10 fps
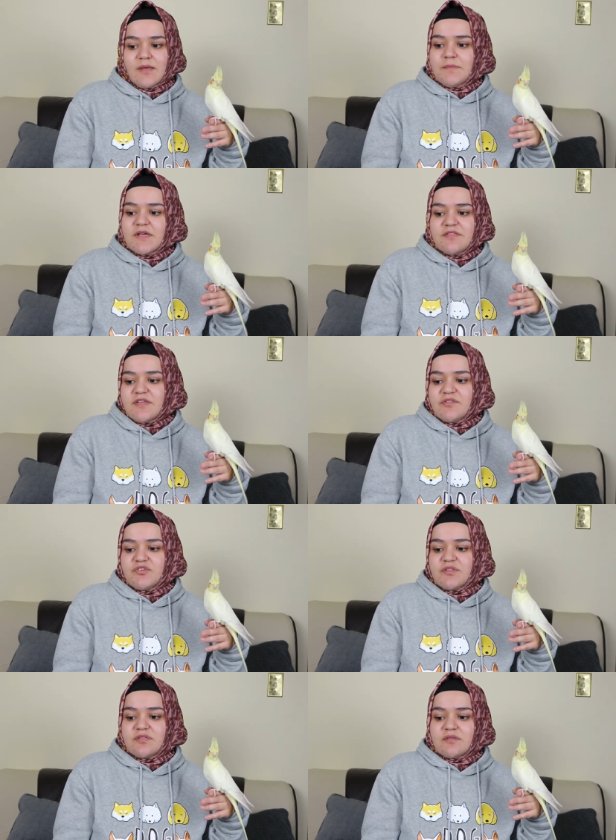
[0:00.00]
because that's
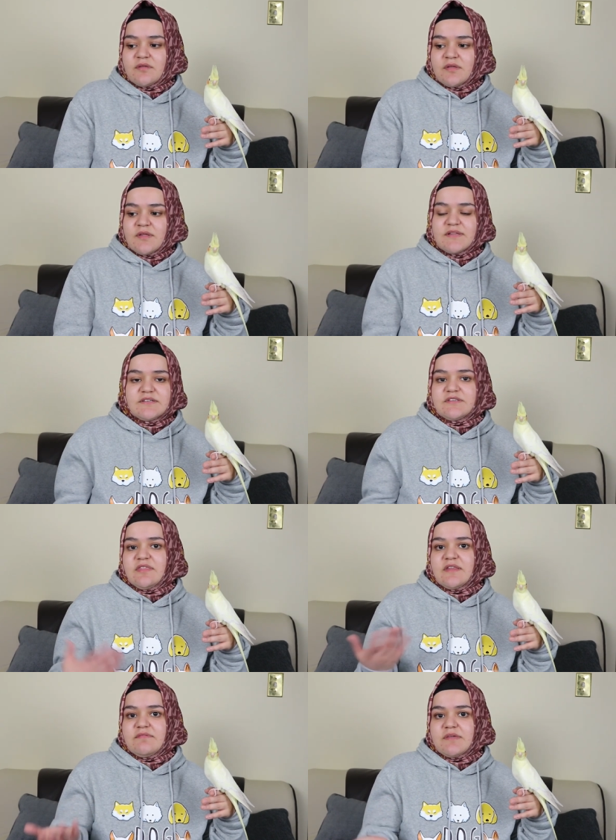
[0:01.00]
just that
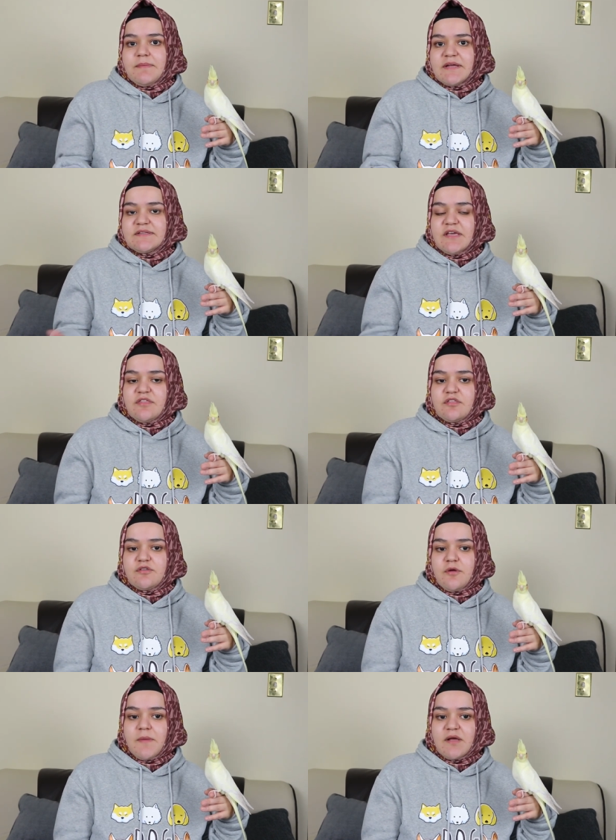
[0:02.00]
just leaves a bad taste
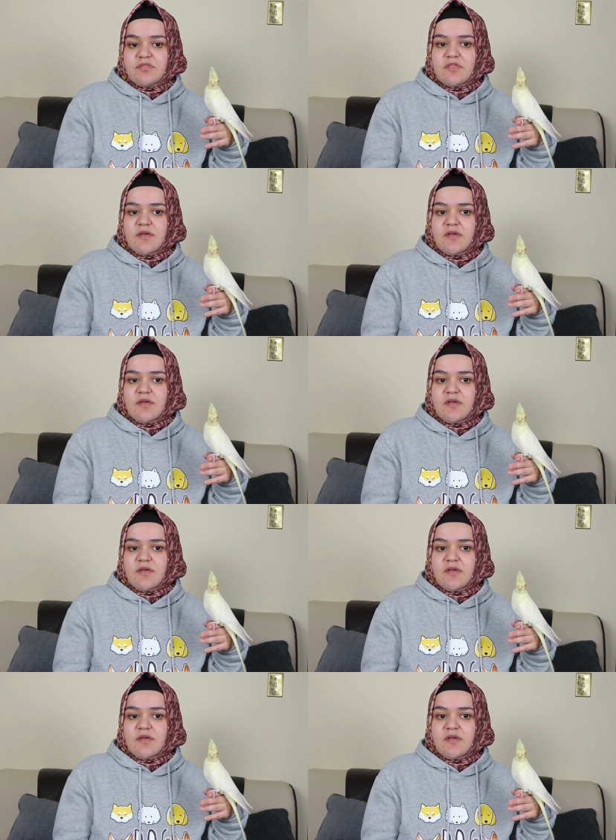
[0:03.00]
in your mouth.